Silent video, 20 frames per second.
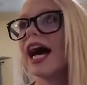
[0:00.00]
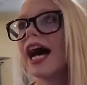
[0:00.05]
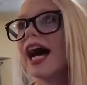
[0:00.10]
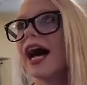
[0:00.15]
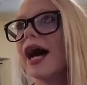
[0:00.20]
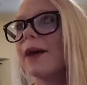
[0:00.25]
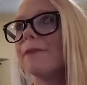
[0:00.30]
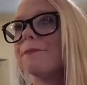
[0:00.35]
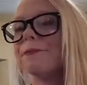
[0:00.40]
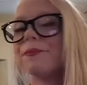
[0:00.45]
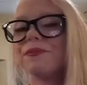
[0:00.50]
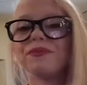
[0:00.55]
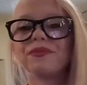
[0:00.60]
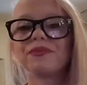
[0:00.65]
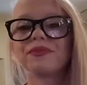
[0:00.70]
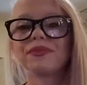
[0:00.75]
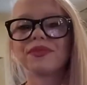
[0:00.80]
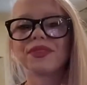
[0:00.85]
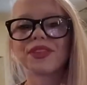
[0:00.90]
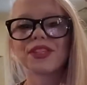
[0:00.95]
Um,
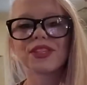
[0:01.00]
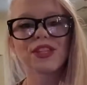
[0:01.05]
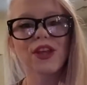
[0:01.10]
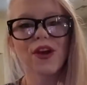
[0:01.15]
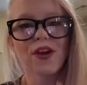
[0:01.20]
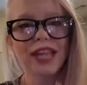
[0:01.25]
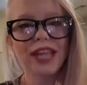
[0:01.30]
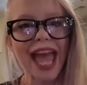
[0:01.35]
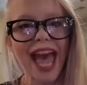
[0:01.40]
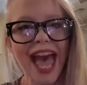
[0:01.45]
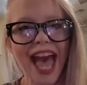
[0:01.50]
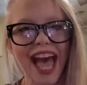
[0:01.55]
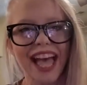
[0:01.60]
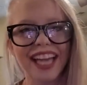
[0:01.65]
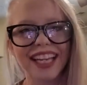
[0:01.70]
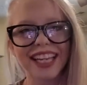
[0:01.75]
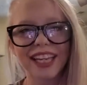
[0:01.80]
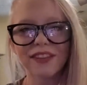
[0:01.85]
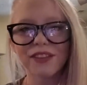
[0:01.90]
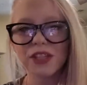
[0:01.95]
so yeah,
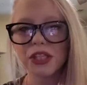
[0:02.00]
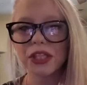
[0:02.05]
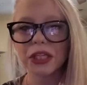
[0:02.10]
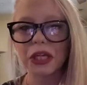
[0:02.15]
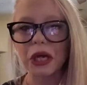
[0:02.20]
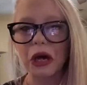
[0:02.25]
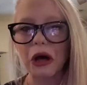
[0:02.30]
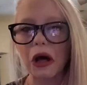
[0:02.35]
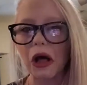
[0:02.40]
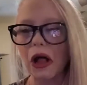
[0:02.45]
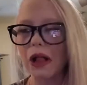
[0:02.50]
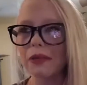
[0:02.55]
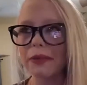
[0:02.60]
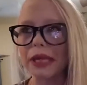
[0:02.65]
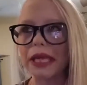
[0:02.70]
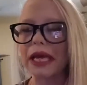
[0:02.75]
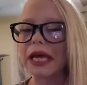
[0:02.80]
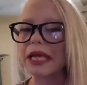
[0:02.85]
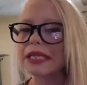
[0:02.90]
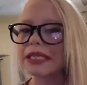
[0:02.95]
give us a call
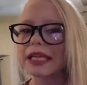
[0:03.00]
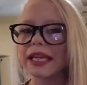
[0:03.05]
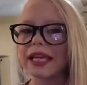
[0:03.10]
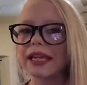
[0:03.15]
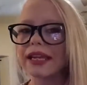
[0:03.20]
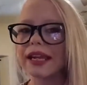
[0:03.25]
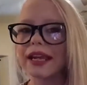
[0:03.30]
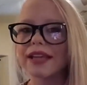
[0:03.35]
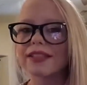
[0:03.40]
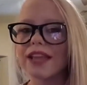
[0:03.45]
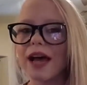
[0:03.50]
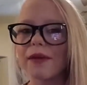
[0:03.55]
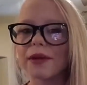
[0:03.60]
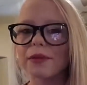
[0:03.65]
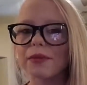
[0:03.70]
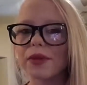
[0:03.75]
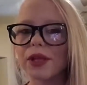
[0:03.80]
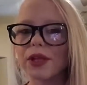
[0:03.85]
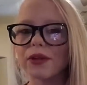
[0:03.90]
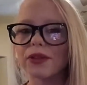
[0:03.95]
because at
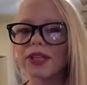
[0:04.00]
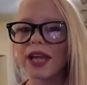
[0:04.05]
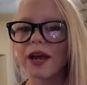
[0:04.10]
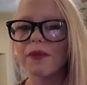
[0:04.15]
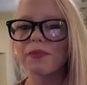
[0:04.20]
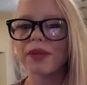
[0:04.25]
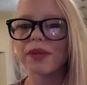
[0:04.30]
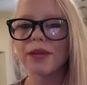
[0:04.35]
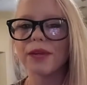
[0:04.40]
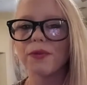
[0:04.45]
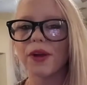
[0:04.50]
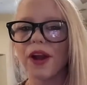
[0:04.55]
Atomic Balloon Company,